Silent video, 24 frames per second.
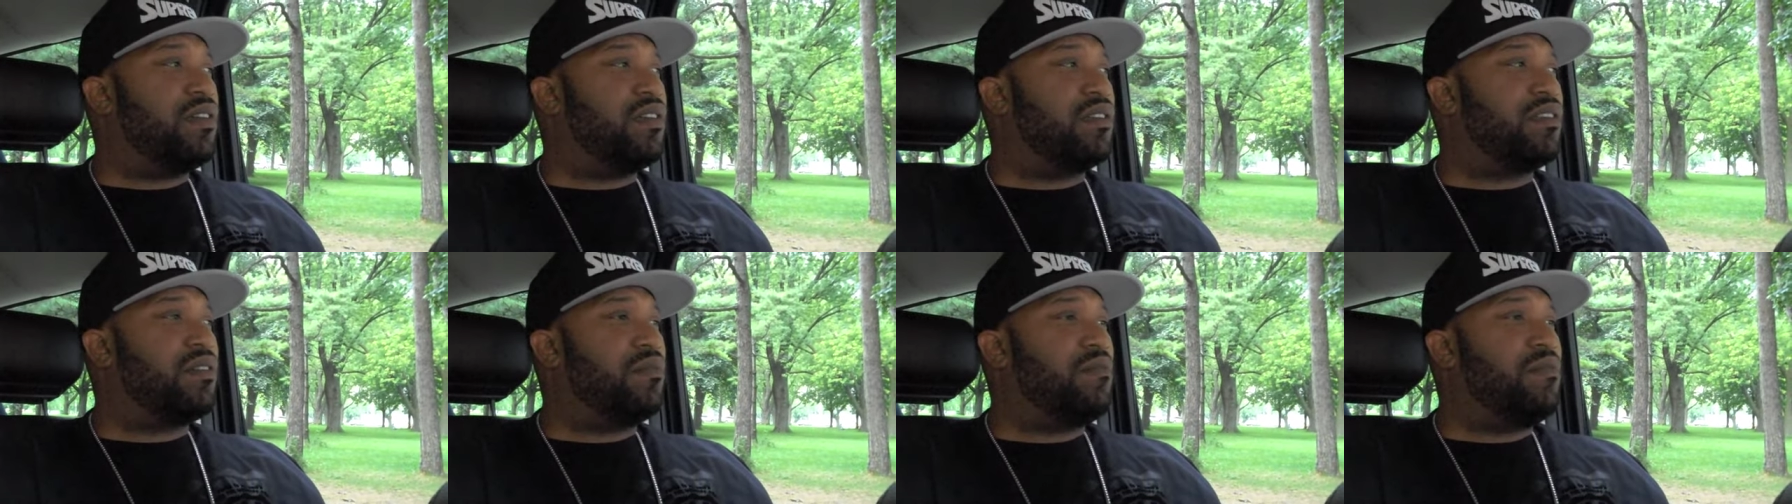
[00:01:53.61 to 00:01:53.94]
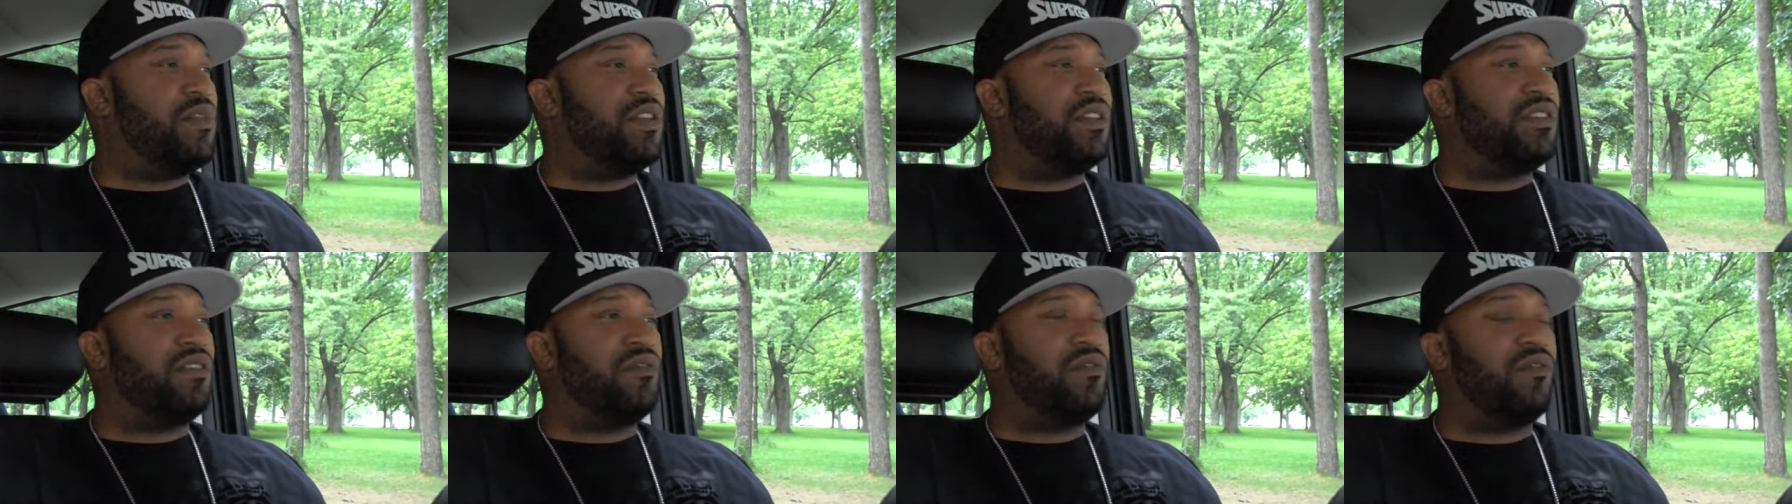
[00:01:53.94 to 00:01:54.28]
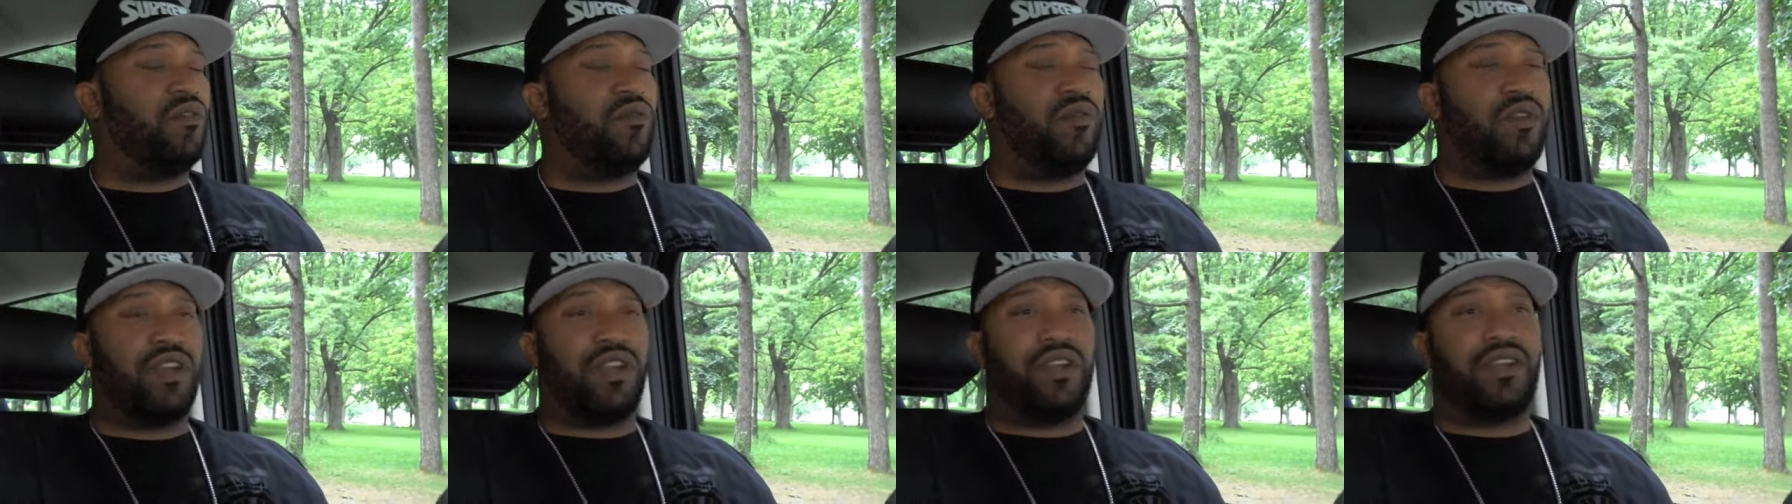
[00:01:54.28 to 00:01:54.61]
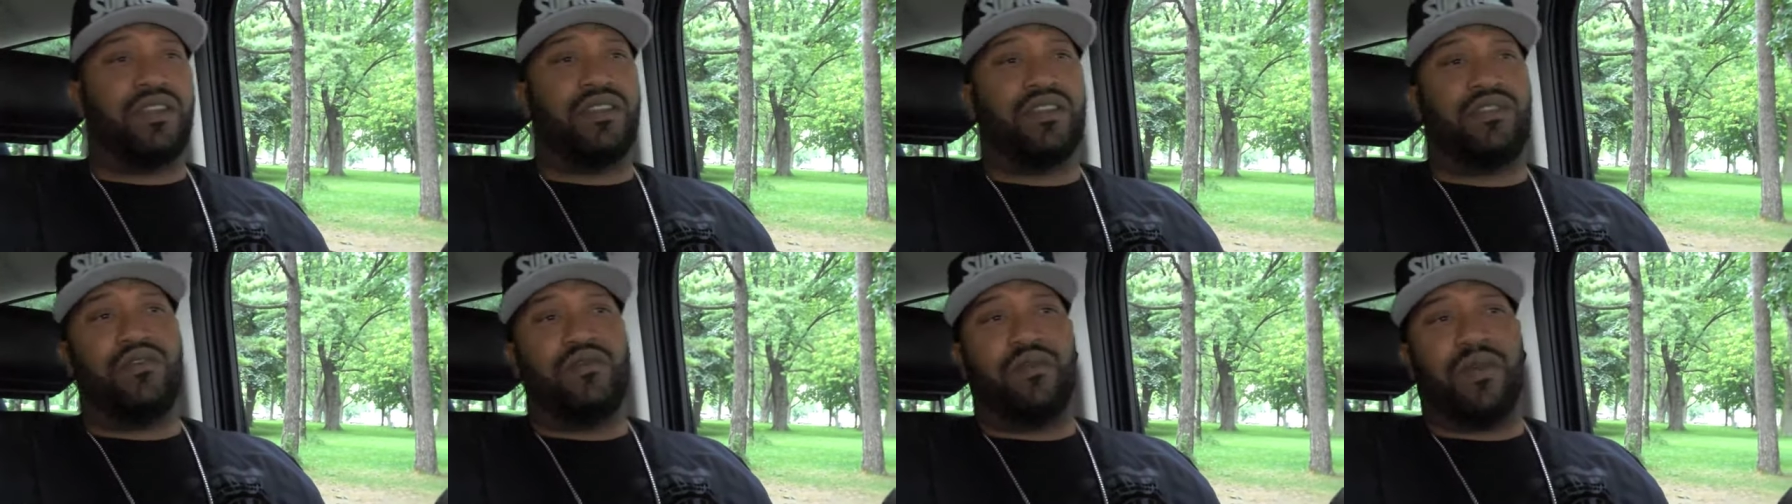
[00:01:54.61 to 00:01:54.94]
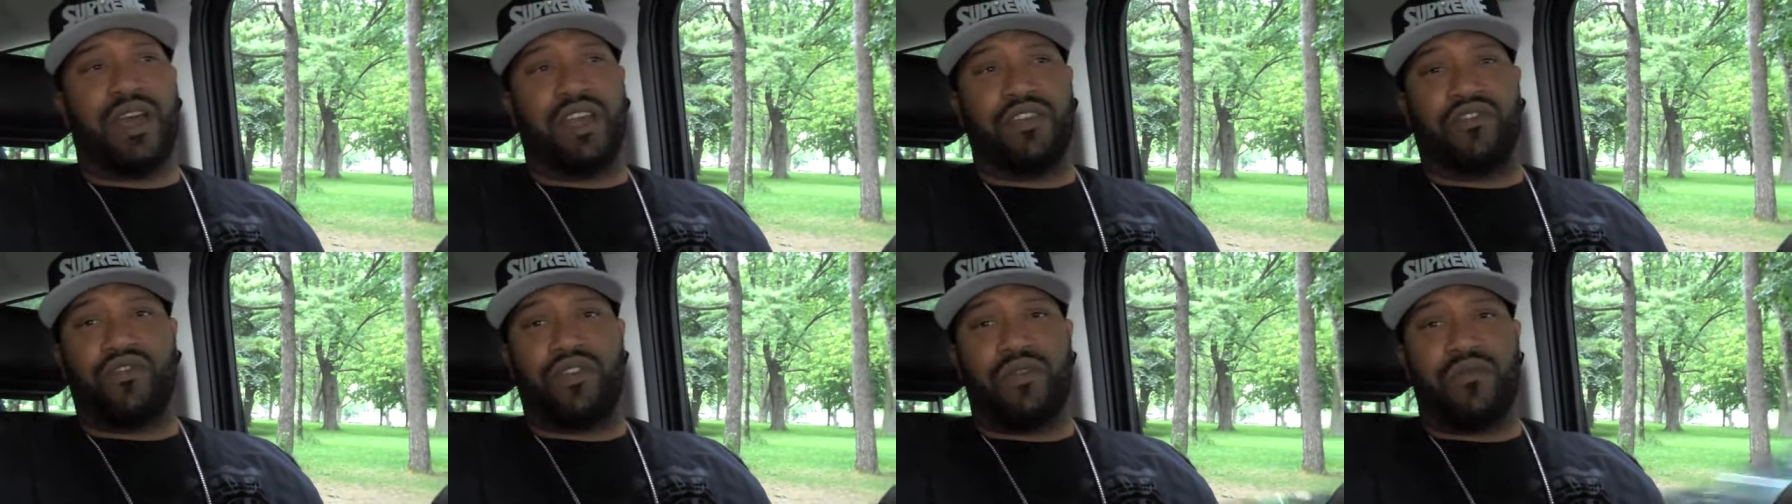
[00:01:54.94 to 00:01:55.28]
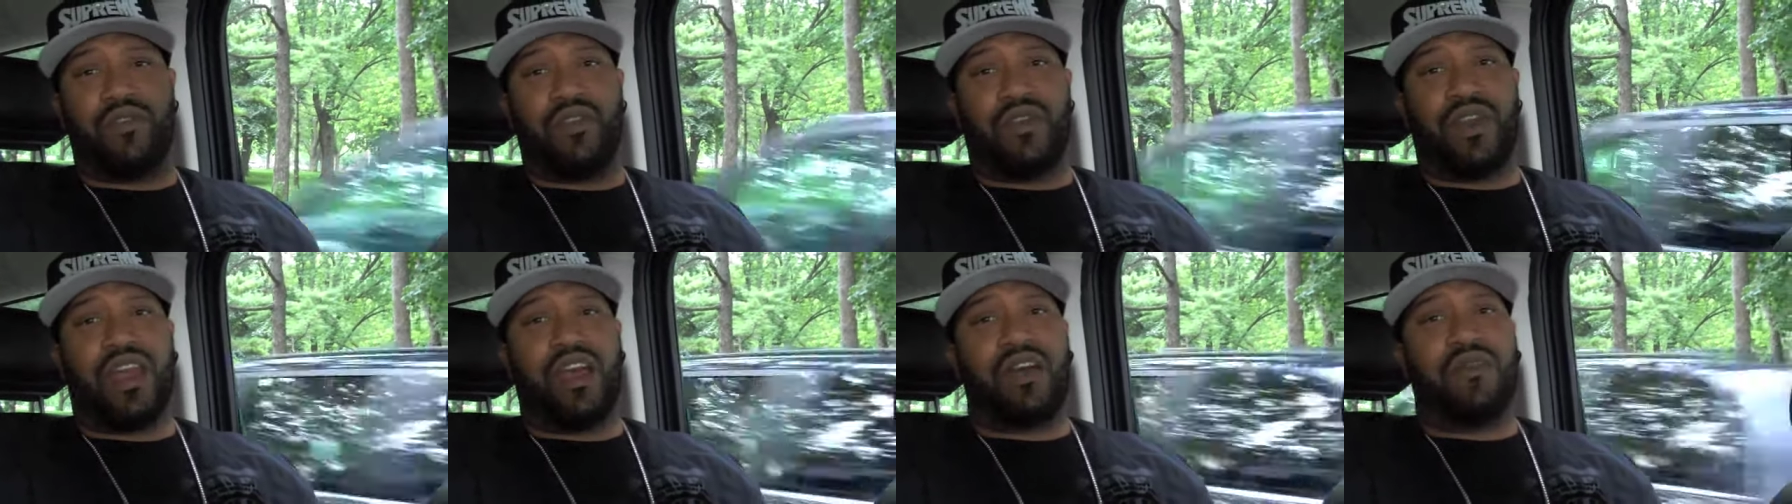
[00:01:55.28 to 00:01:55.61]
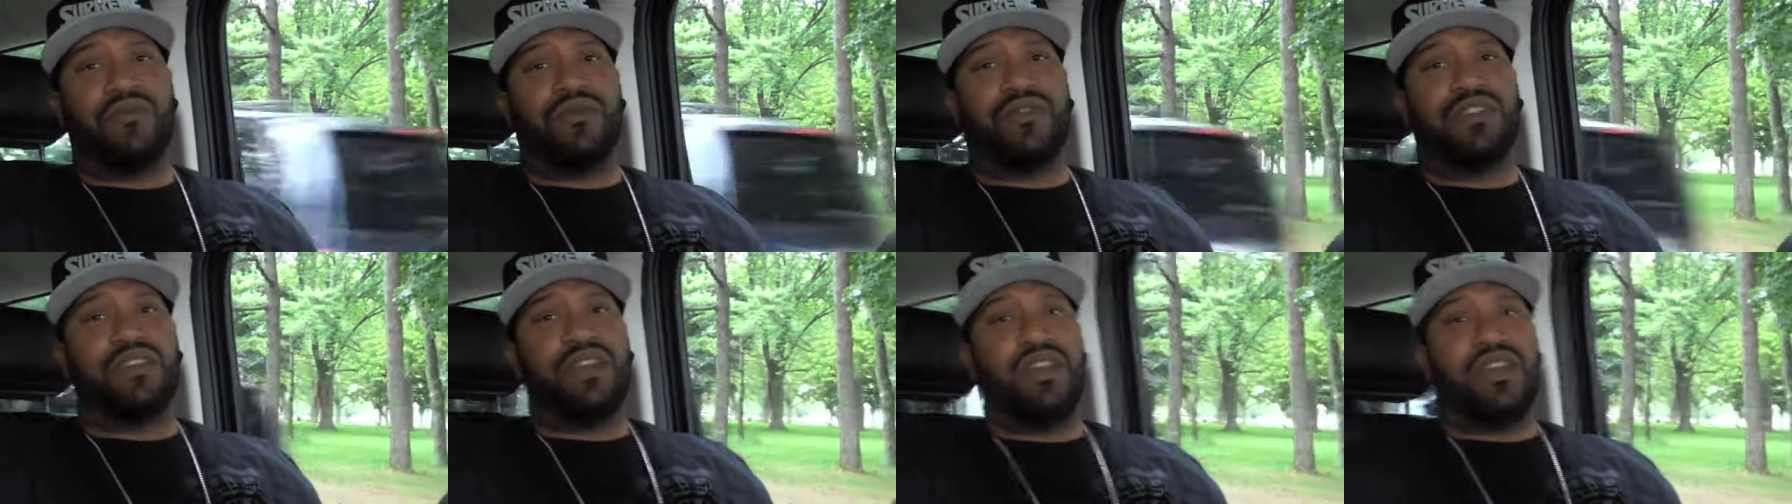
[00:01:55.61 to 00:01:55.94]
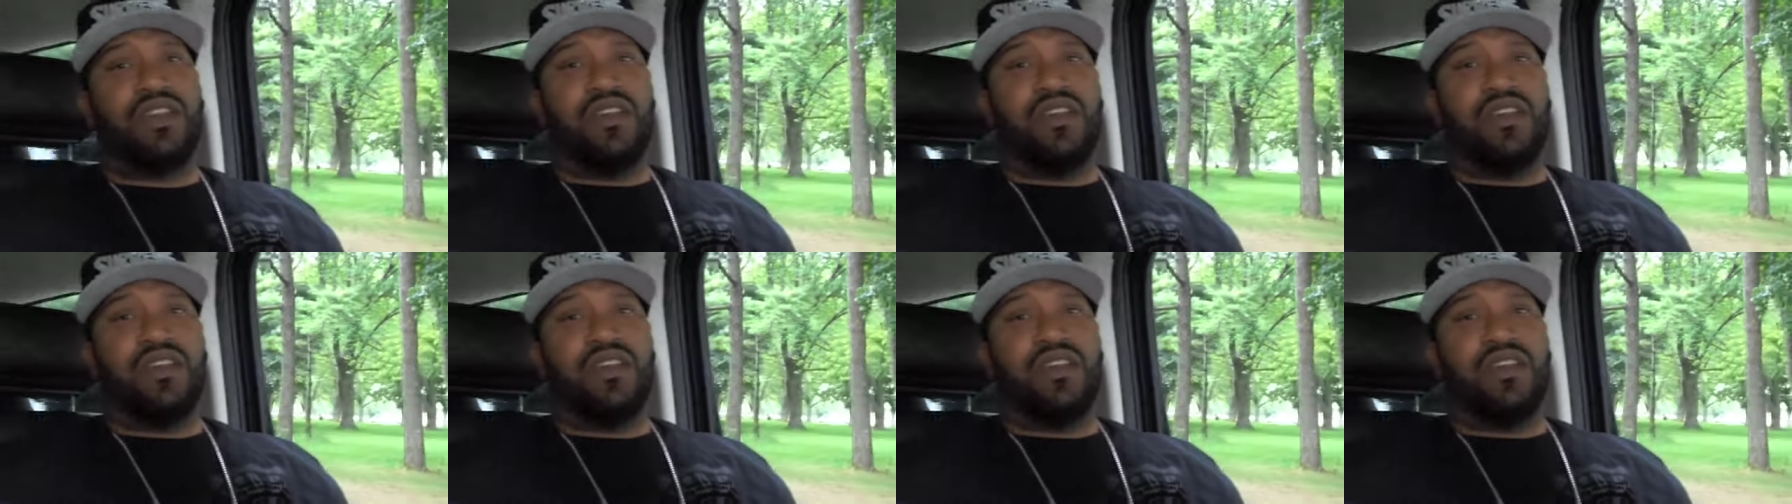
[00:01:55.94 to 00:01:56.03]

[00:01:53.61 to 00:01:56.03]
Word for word: a submission for one of the Tupac tribute albums.